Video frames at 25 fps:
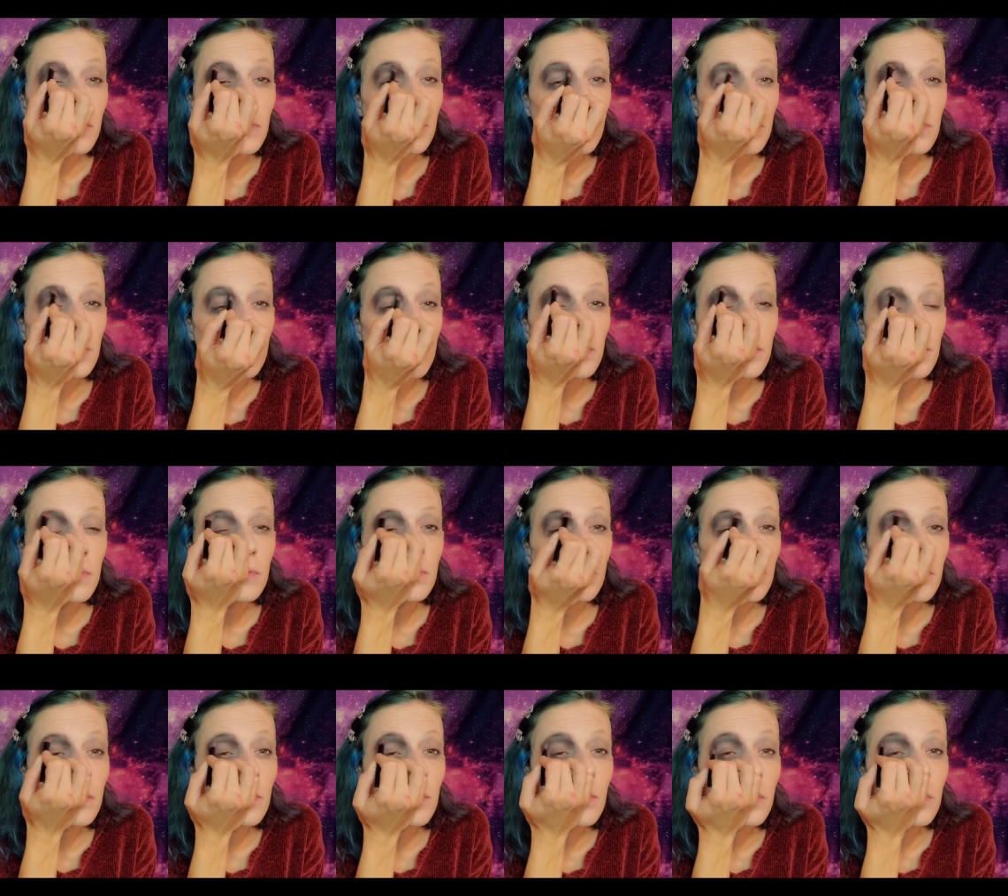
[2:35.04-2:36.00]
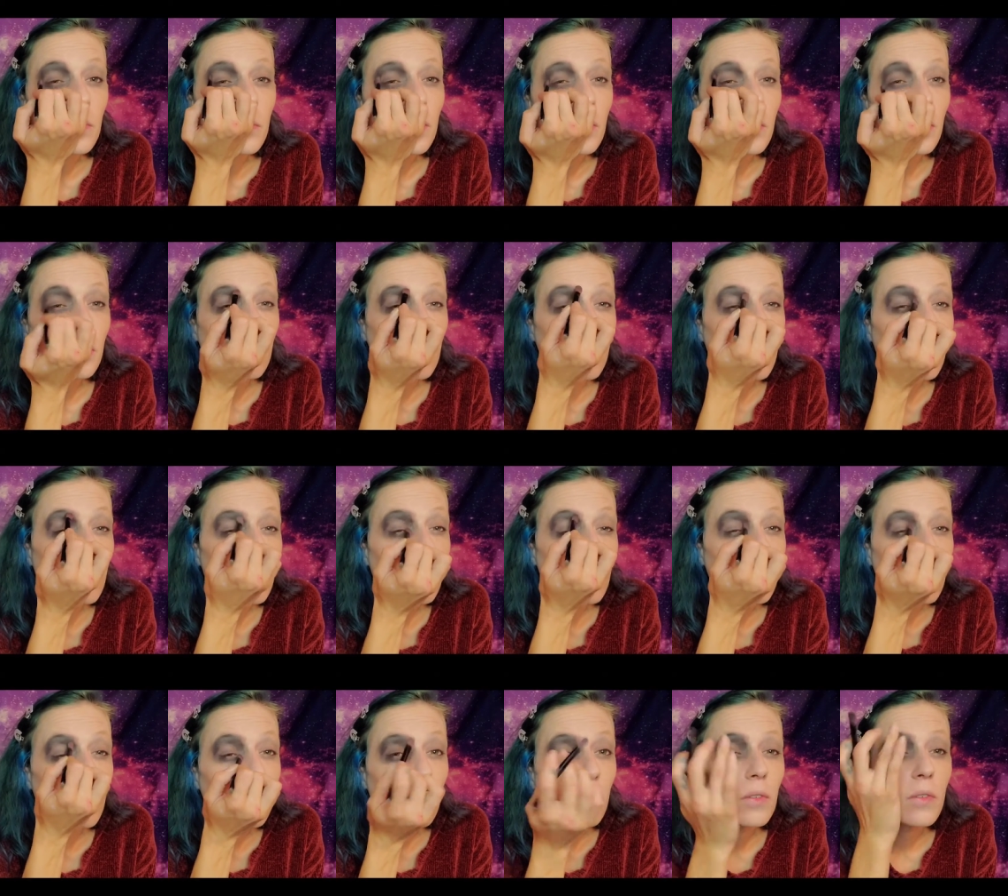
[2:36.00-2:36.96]
come back in with a darker black,
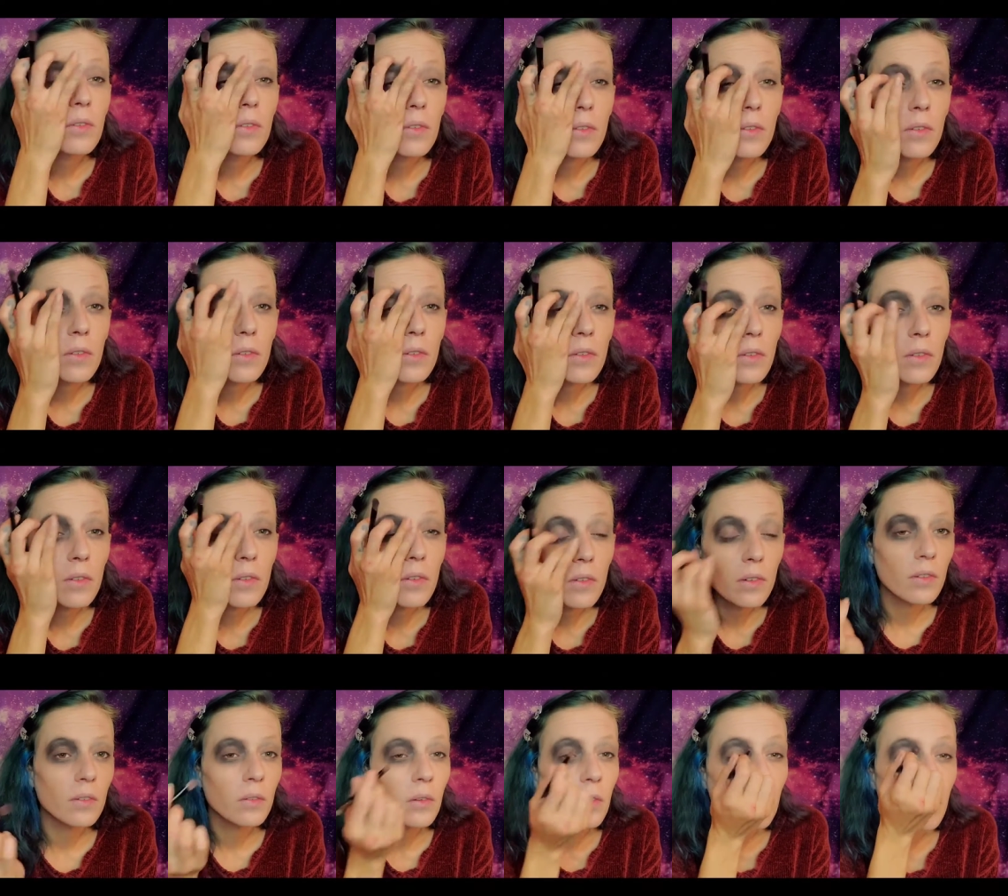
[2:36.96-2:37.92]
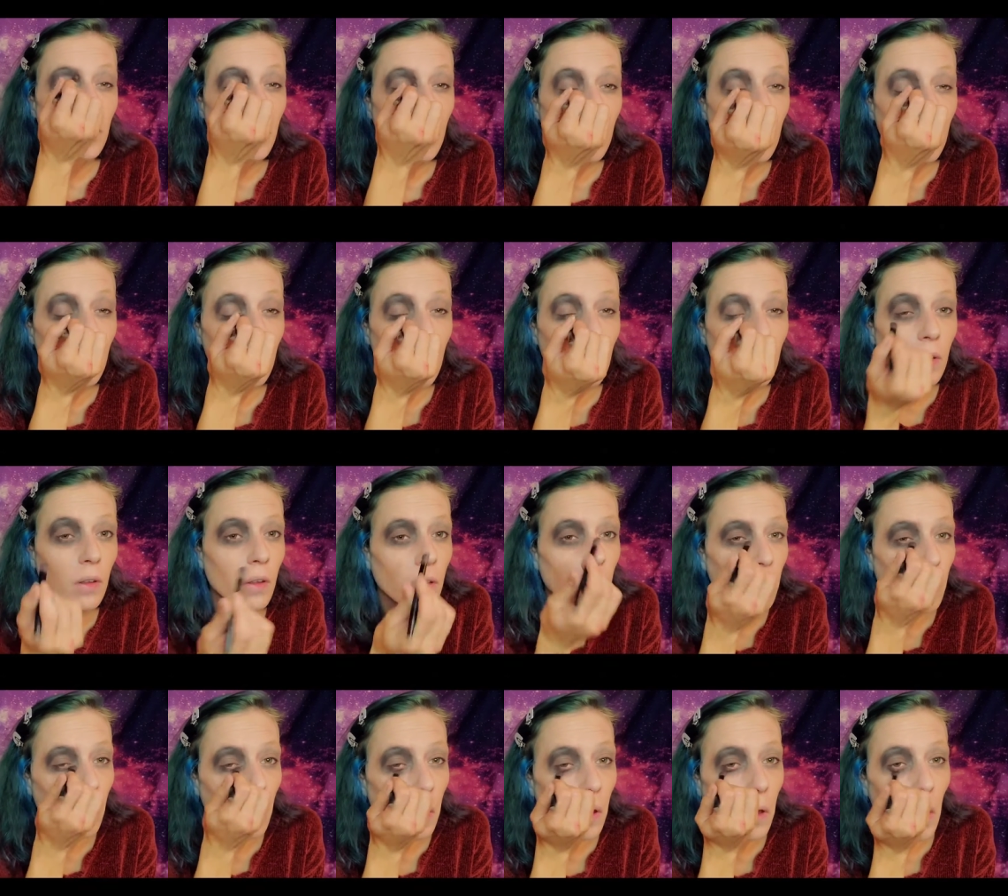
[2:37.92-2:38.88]
we're going to go back over that with
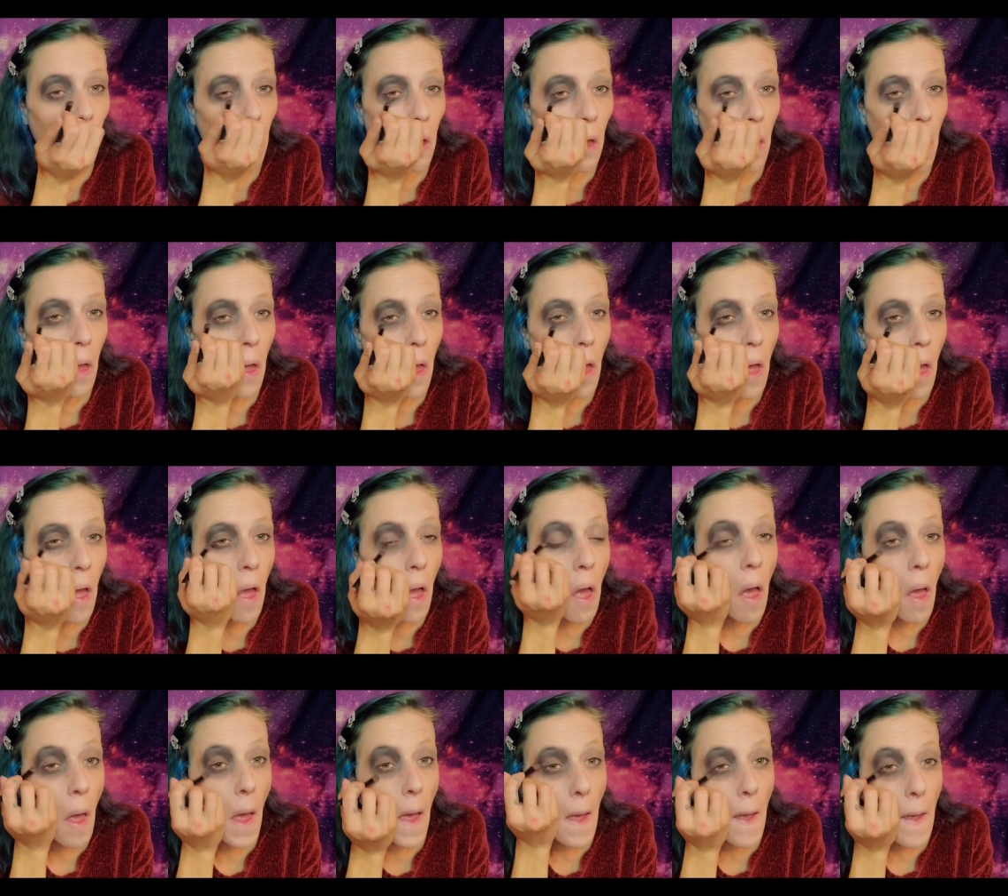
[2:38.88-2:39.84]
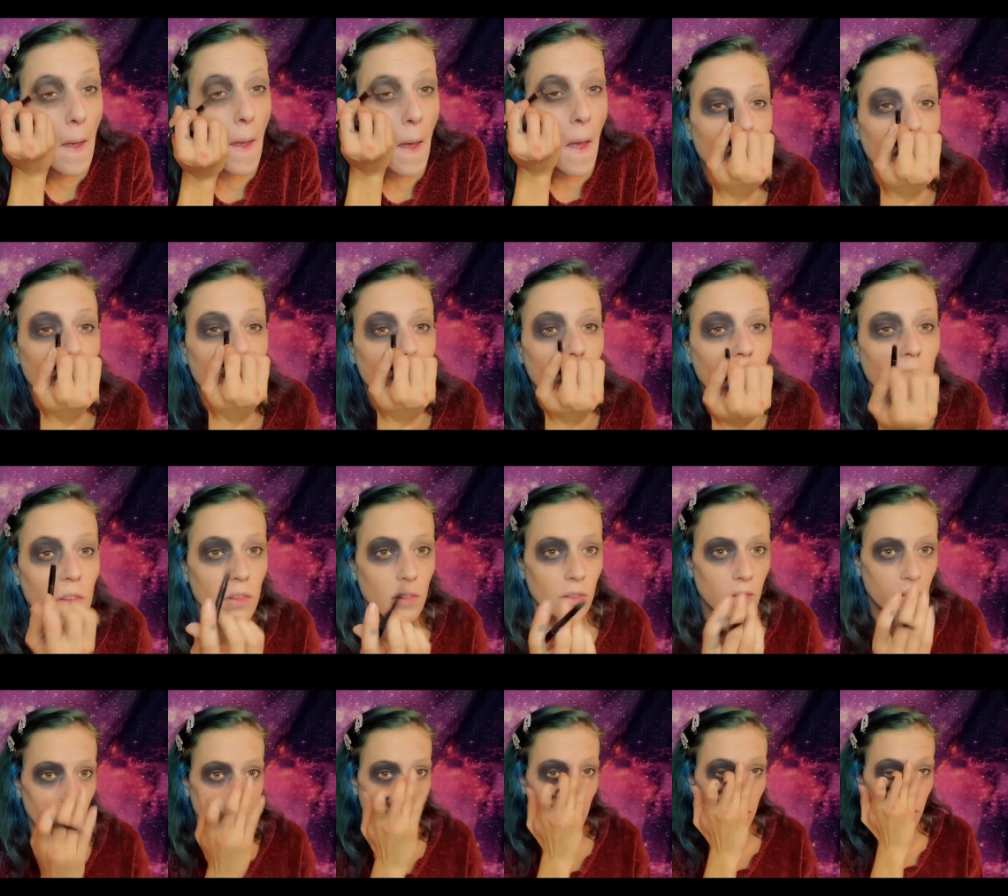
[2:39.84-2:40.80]
blue, then we're going to go over
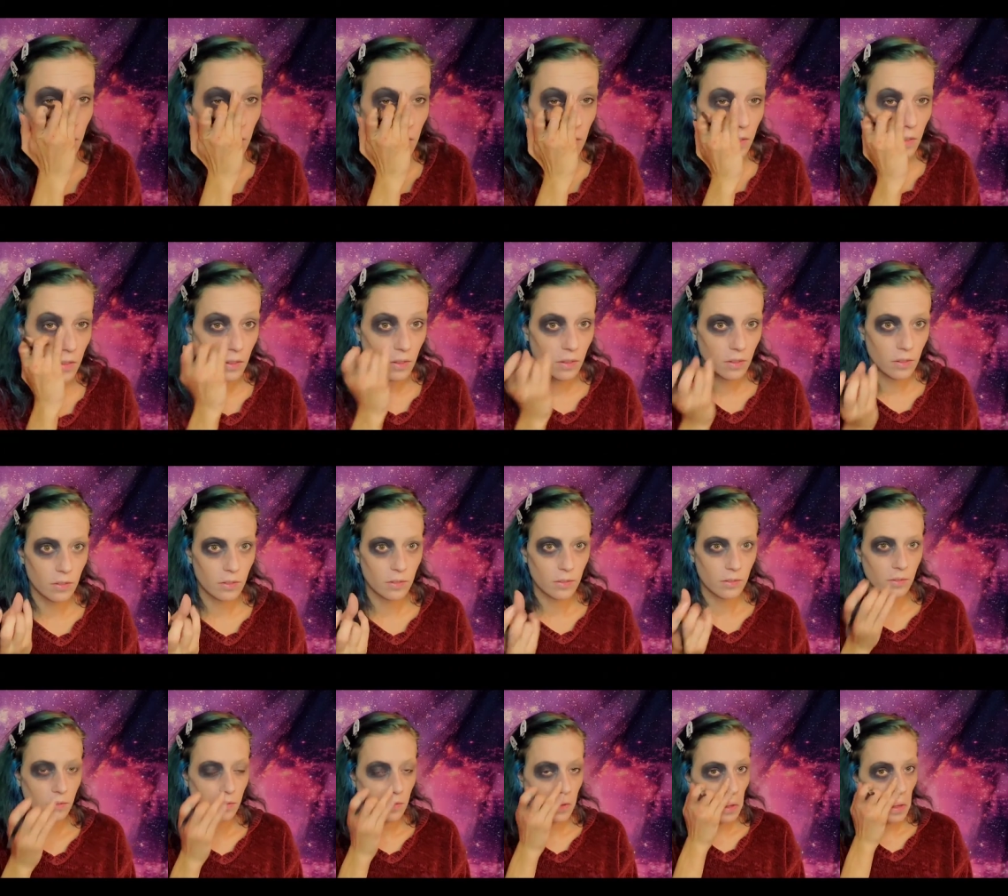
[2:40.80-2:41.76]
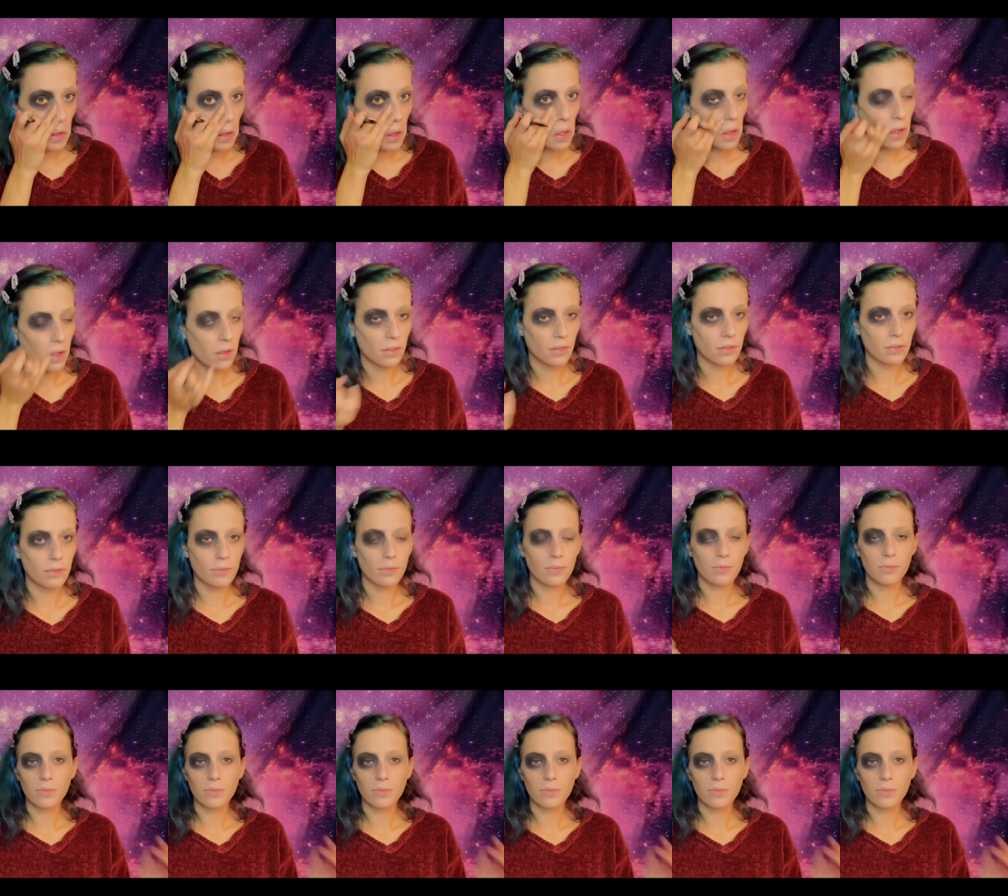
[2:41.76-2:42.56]
the entire thing with black.